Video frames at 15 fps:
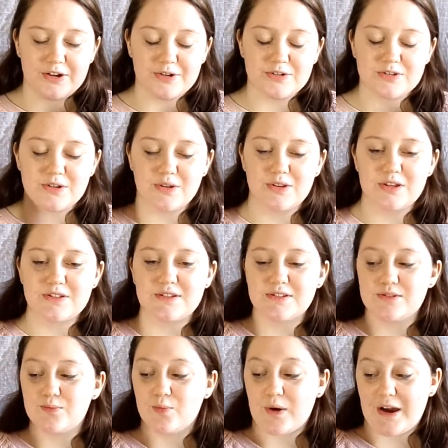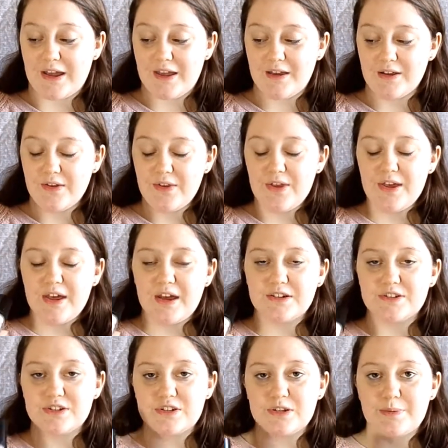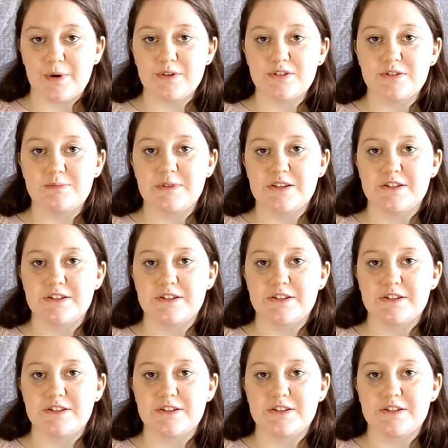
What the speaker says: So this is white, and you're supposed to mix